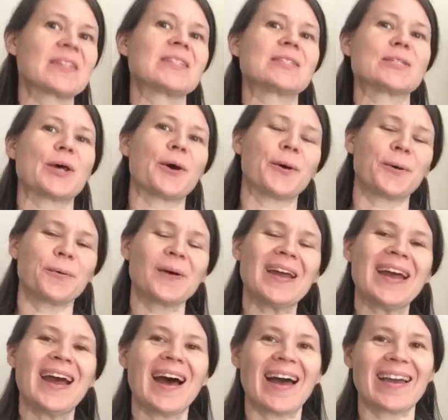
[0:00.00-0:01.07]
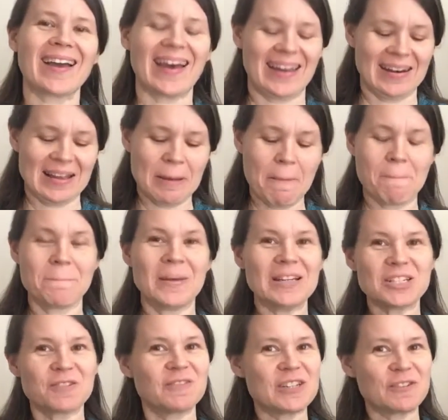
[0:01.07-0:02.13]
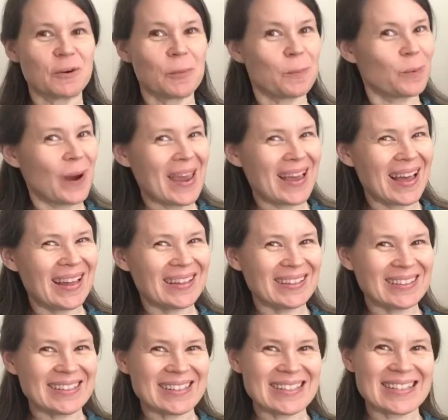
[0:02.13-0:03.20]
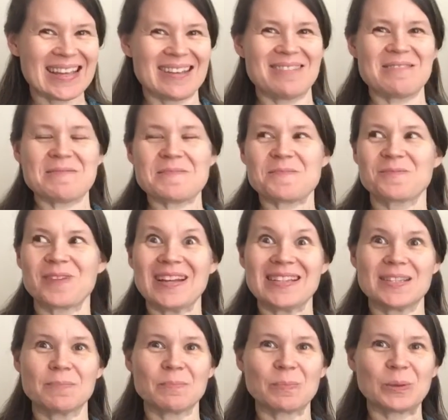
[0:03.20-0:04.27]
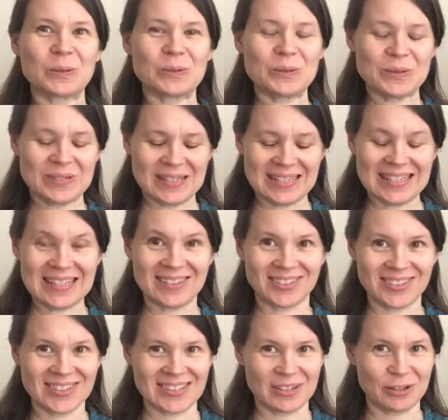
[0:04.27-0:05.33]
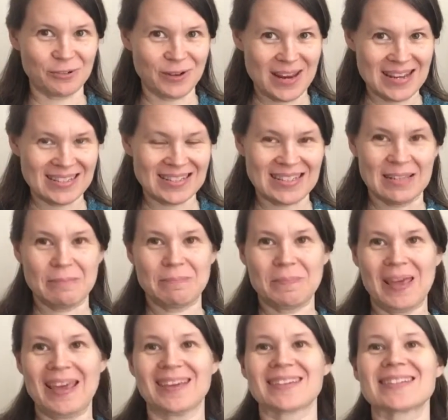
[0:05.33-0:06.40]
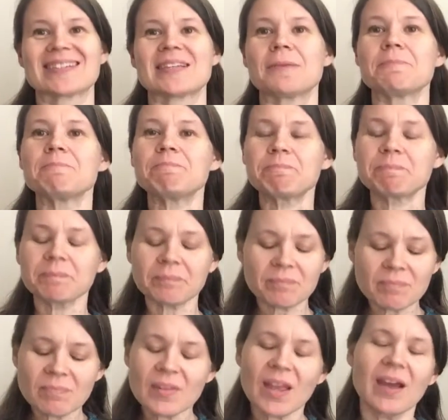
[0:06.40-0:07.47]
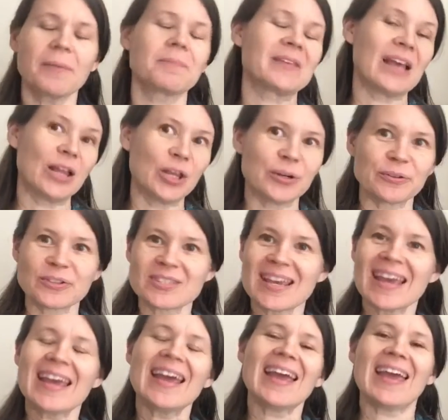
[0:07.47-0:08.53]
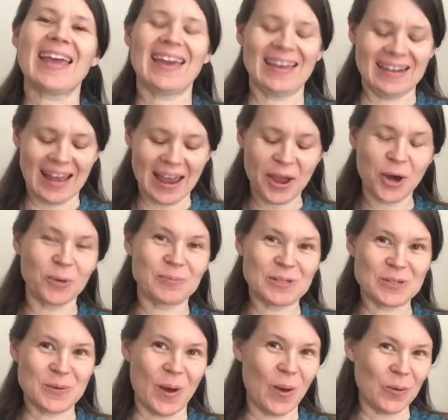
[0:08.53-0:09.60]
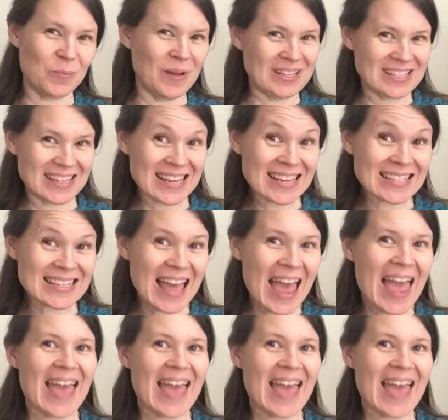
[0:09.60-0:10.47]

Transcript: So I got a bunch of different bright colors, reds and blues and teals and greens and pinks and yellows, and I hope to do a whole bunch of these.